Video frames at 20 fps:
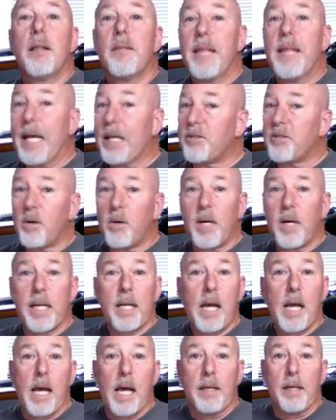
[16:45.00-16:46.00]
That's all I
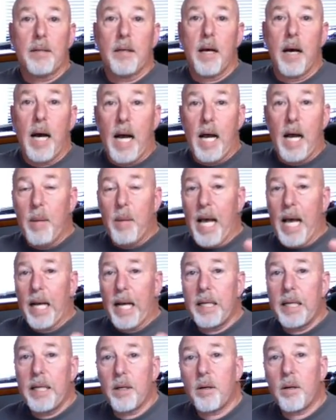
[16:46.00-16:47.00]
got. I'm out
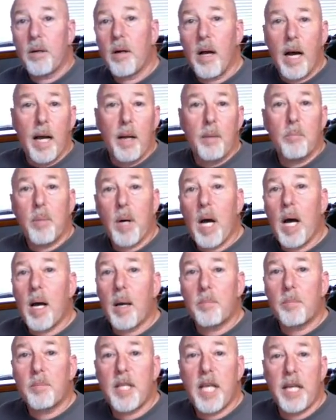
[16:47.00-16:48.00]
of here. I'm
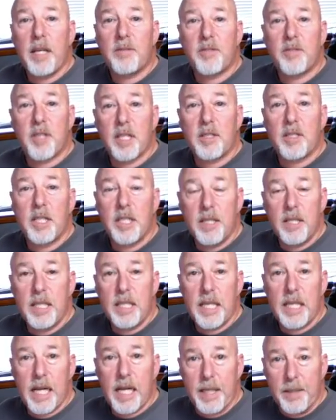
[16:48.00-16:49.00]
Bob,
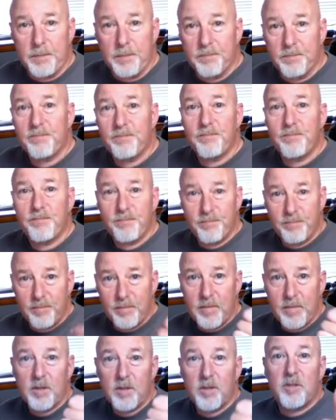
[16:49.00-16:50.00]
K6UDA
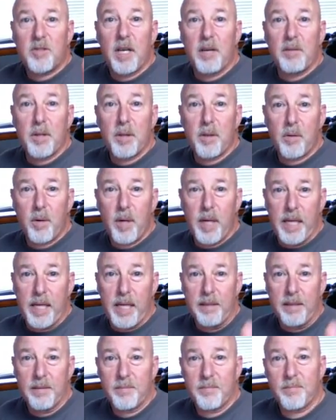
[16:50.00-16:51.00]
73.